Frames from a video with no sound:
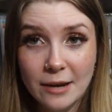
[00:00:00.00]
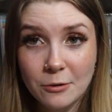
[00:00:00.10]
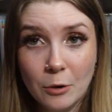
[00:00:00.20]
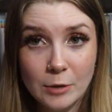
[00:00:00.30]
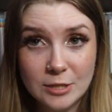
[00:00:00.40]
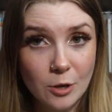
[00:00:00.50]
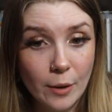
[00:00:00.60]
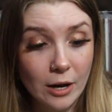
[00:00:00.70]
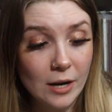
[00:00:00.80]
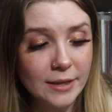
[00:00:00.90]
I don't know what's
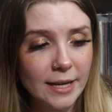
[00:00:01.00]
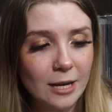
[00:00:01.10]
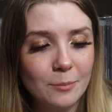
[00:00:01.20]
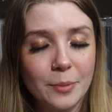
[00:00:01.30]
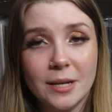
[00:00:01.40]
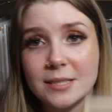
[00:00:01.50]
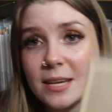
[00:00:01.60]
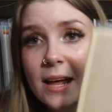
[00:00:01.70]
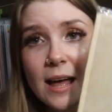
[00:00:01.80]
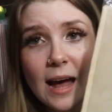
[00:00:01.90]
going on there,
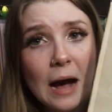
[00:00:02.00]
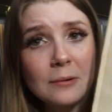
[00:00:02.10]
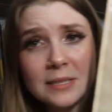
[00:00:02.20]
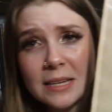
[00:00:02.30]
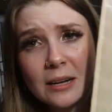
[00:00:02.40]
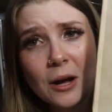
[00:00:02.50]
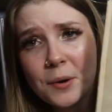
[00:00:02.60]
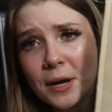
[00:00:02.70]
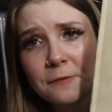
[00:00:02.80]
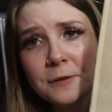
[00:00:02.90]
but I was like,
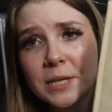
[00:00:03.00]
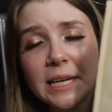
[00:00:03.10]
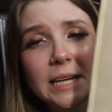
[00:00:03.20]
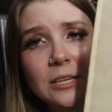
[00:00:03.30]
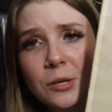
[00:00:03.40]
okay, forget it.